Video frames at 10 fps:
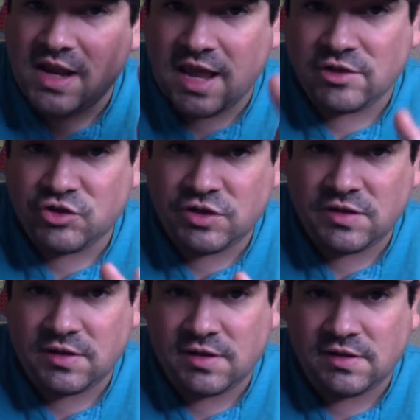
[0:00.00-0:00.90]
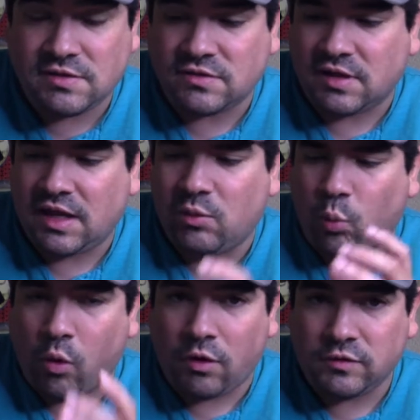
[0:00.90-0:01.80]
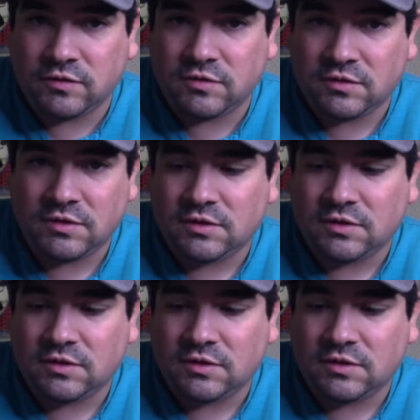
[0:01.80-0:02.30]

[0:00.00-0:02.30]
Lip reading: engine is a Walt